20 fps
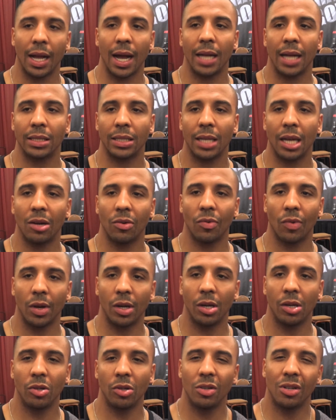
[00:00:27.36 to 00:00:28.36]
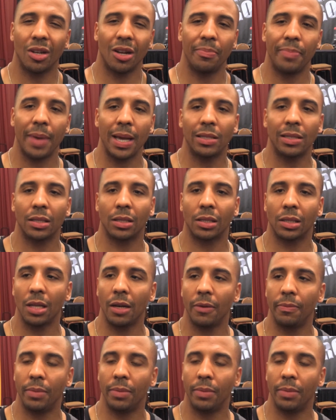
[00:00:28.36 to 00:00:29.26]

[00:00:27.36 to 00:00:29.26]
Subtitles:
God's not real. You know, the basic stuff.